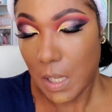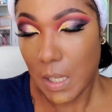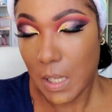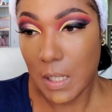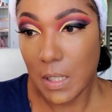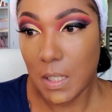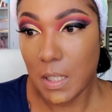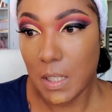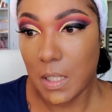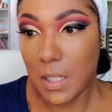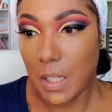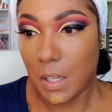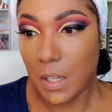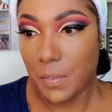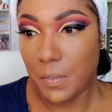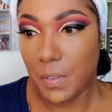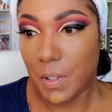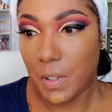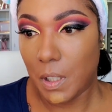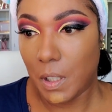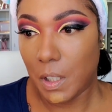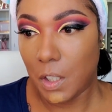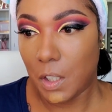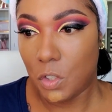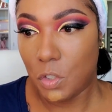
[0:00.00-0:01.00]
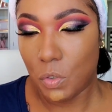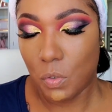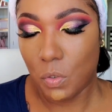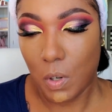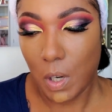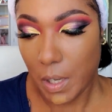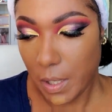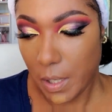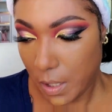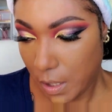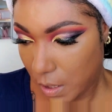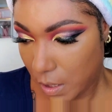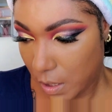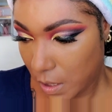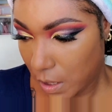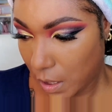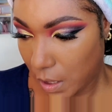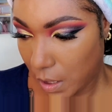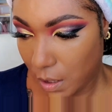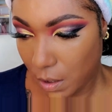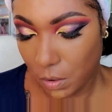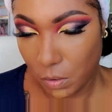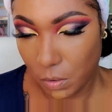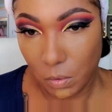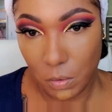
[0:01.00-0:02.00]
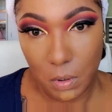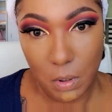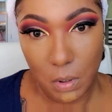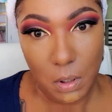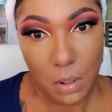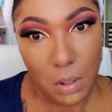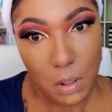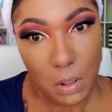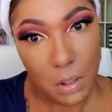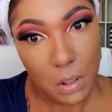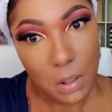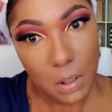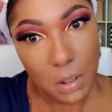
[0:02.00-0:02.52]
It's definitely drying down.